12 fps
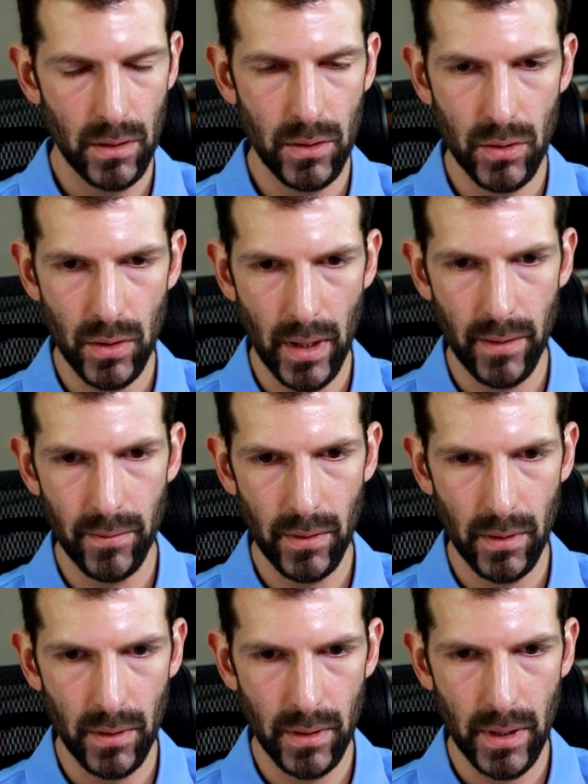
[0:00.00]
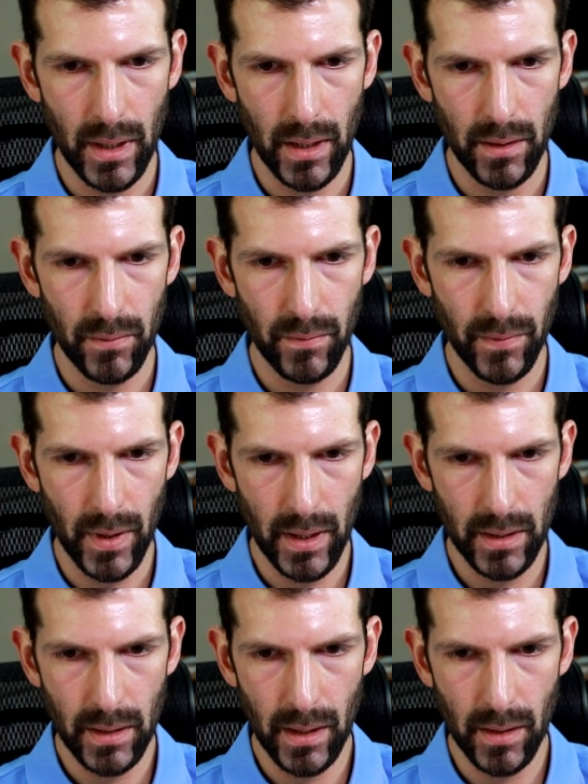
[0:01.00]

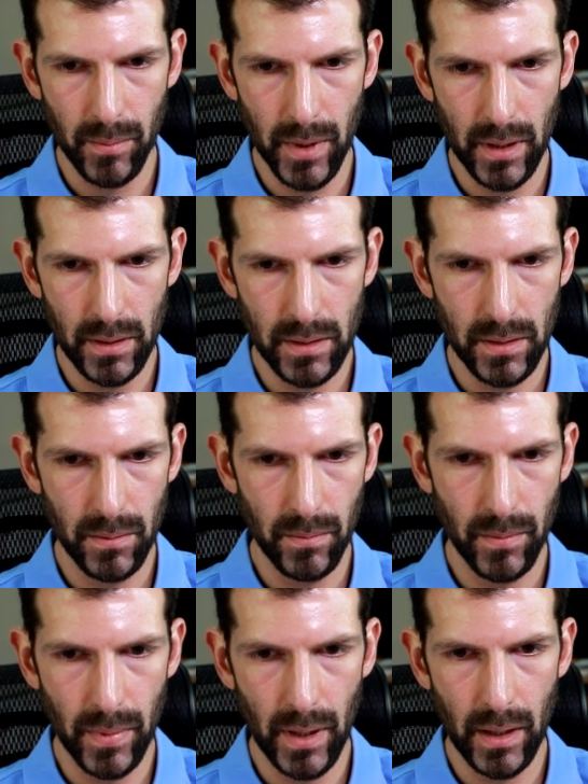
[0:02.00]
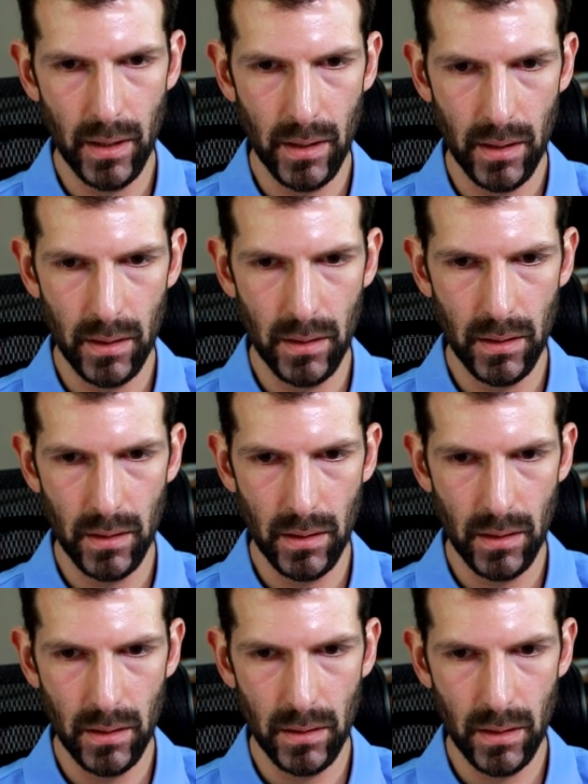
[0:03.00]
driver.findElement by
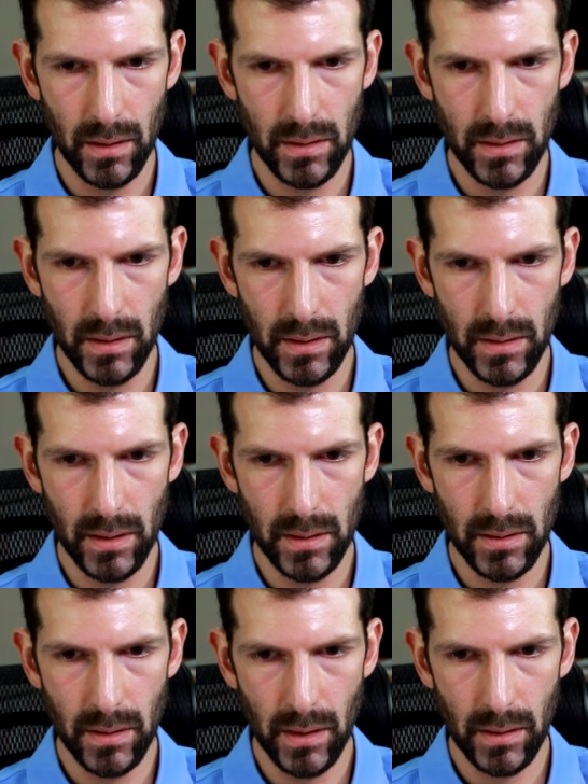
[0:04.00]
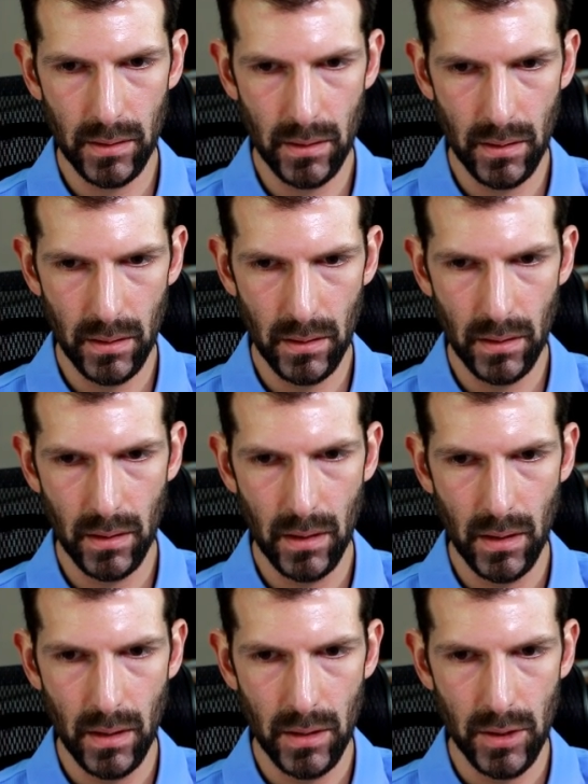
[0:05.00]
.css selector
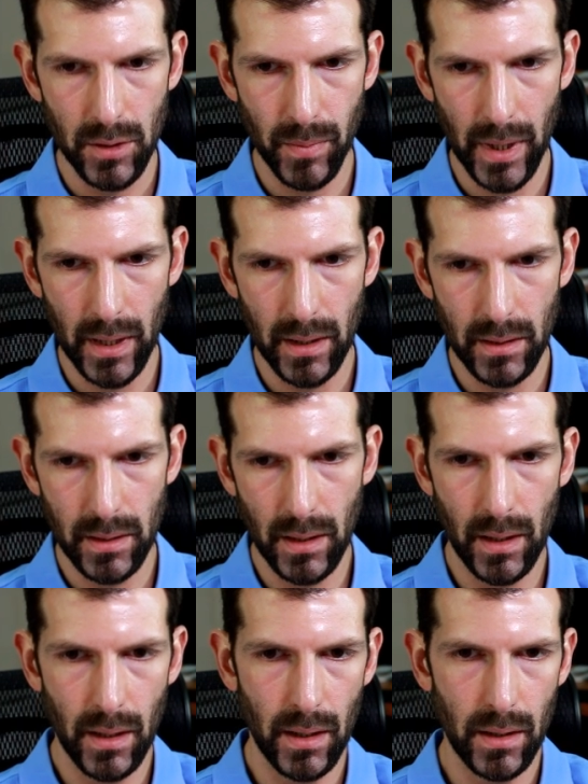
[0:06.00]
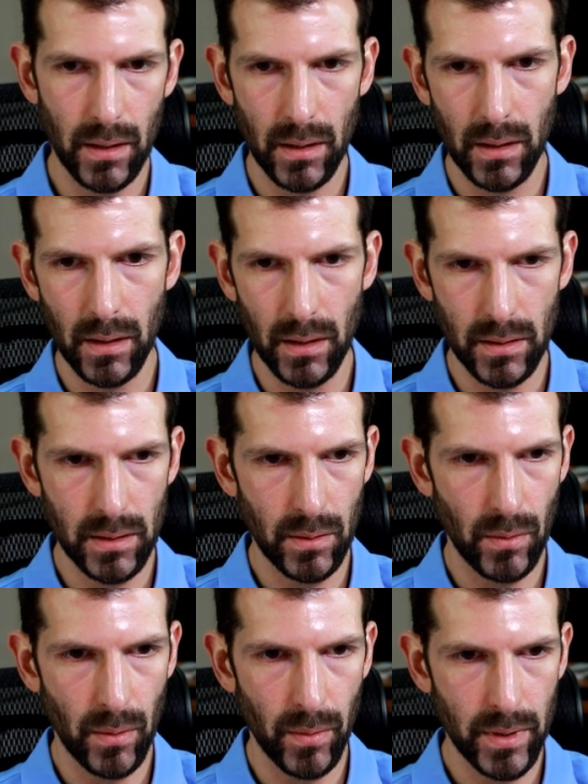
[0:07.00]
span dot, and let's see,
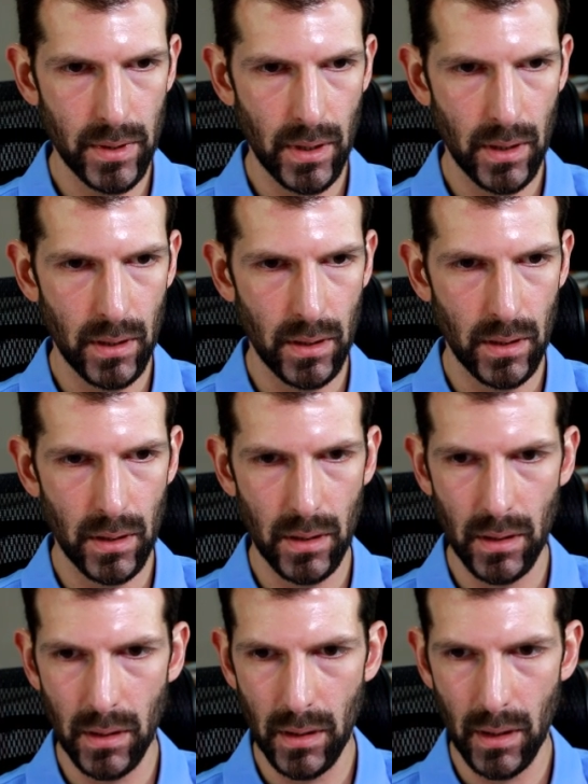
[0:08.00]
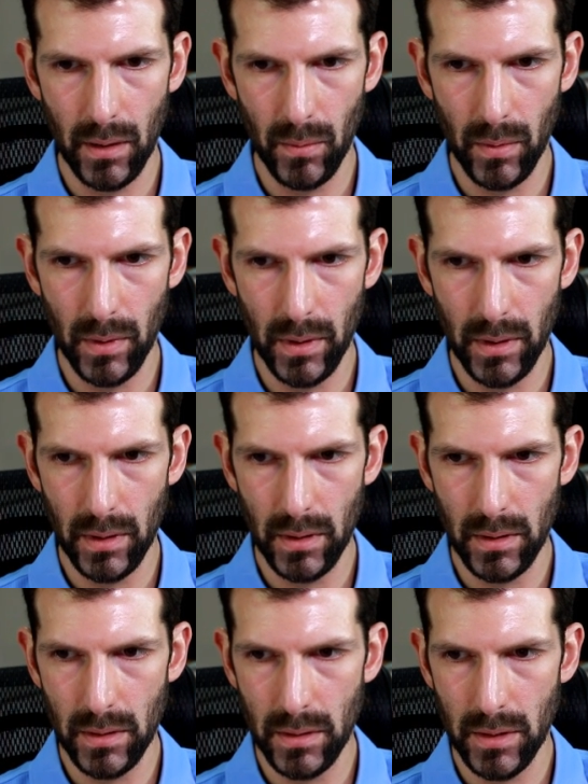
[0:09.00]
what was that? That
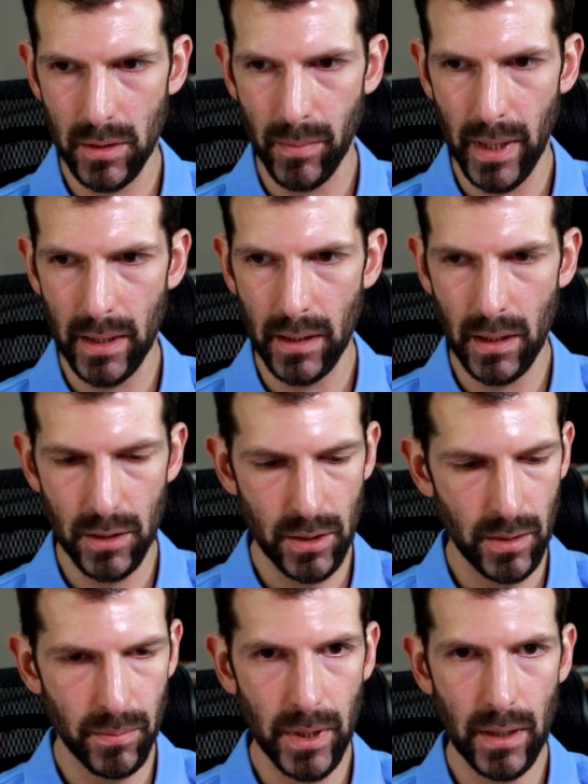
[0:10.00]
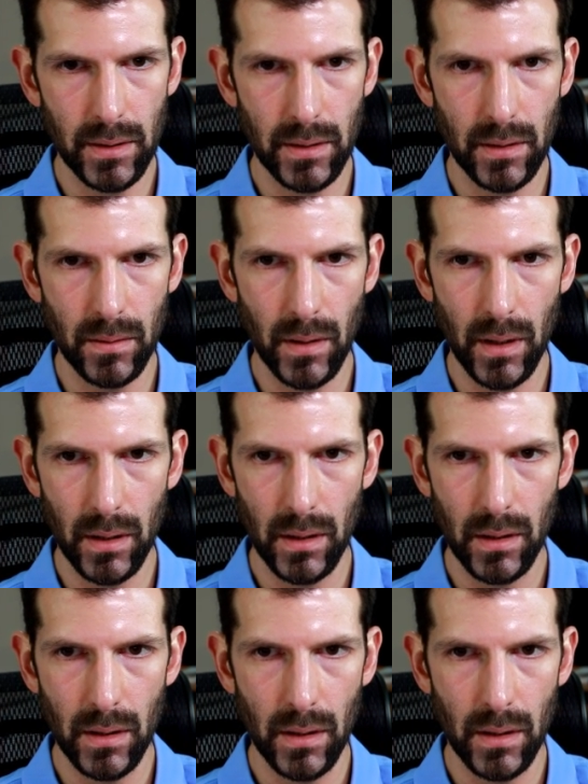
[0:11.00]
was span.shipDest, okay?